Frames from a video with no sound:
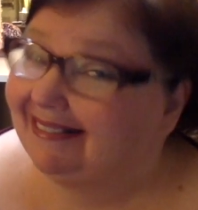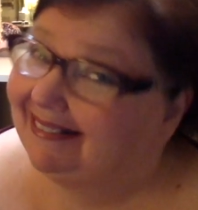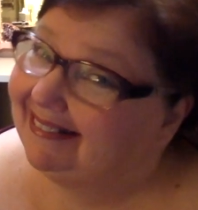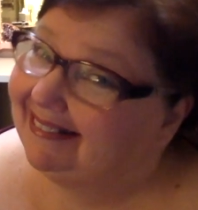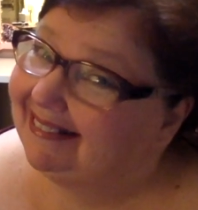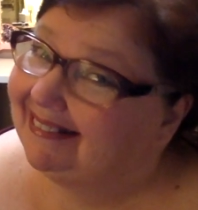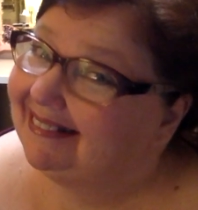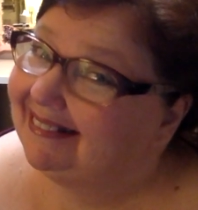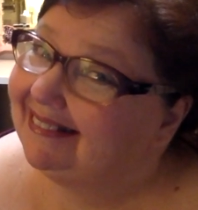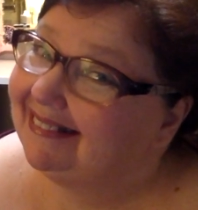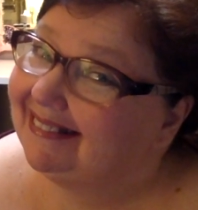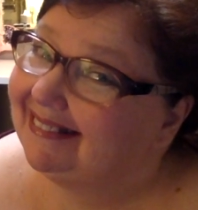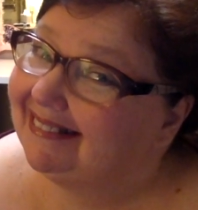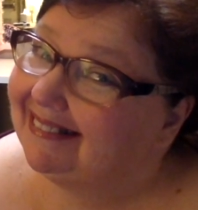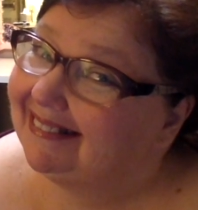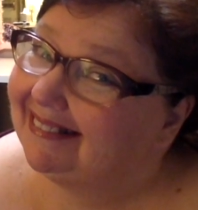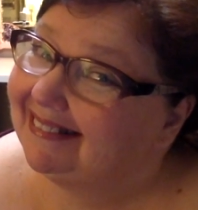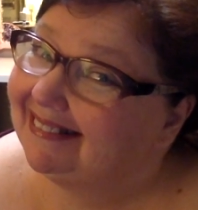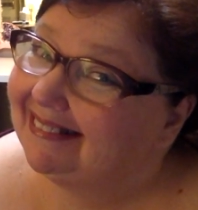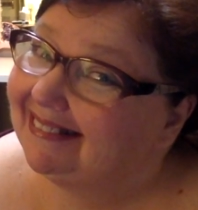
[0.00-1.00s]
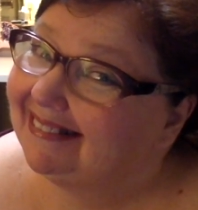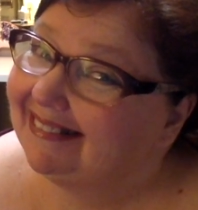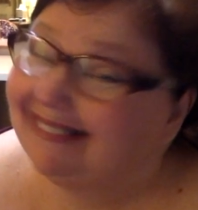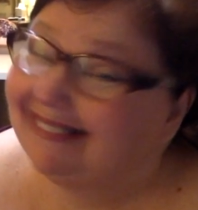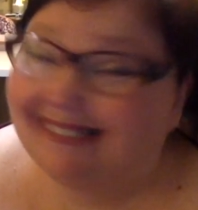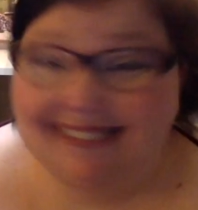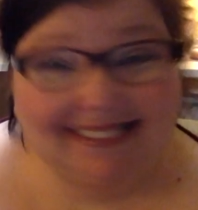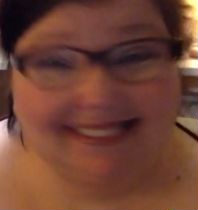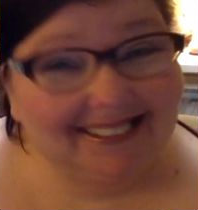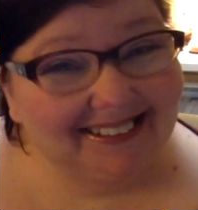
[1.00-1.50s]
Do
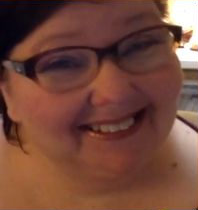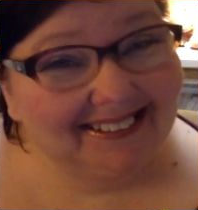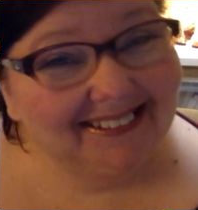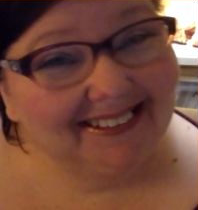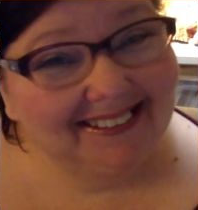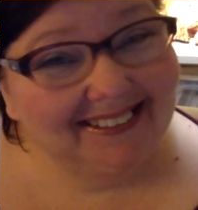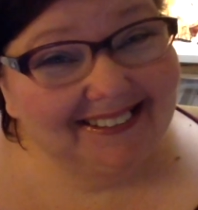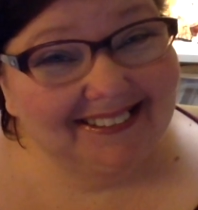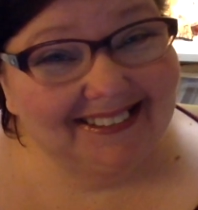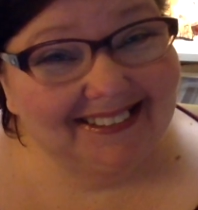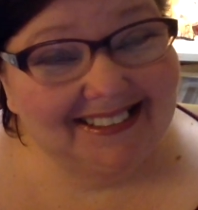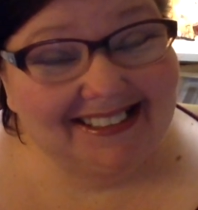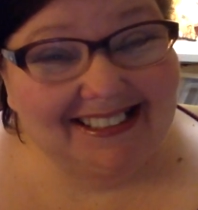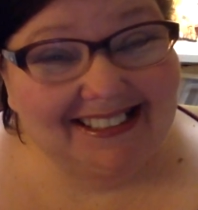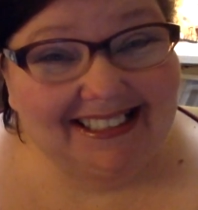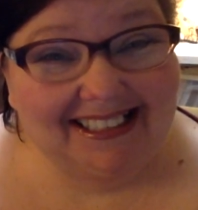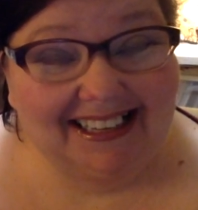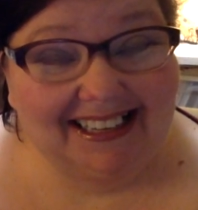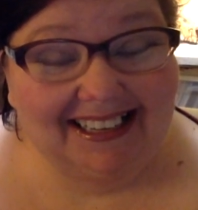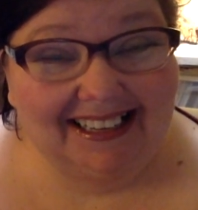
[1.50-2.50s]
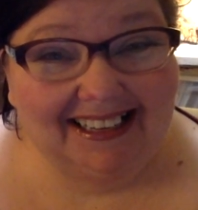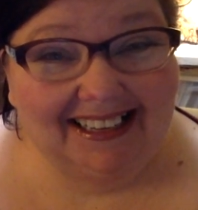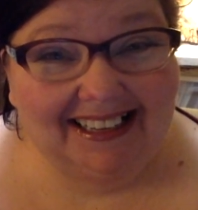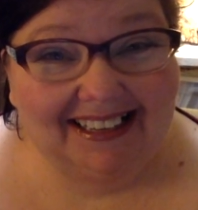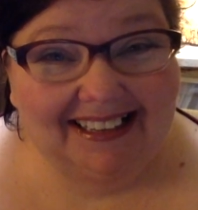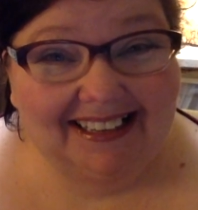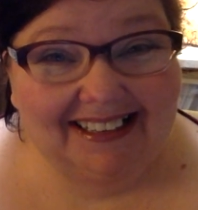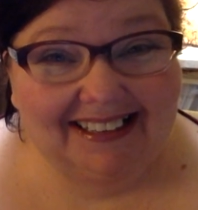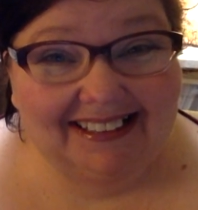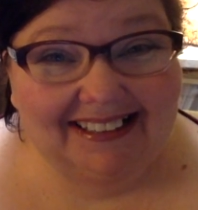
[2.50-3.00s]
you know who the Gina
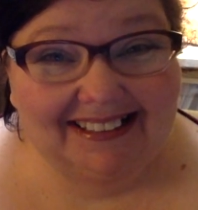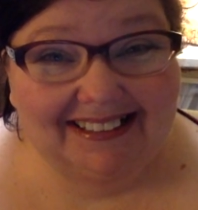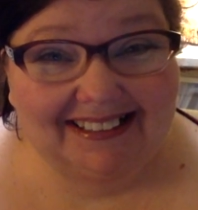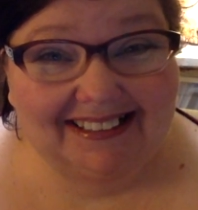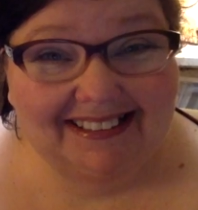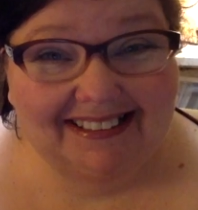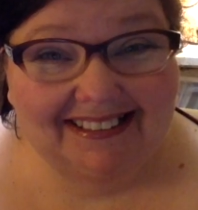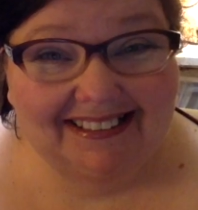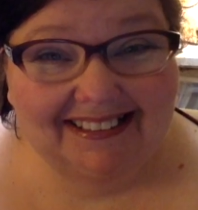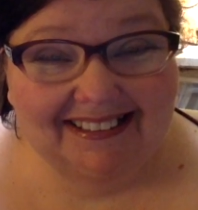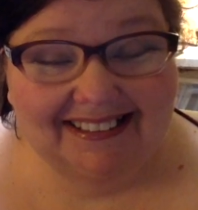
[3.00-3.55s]
is?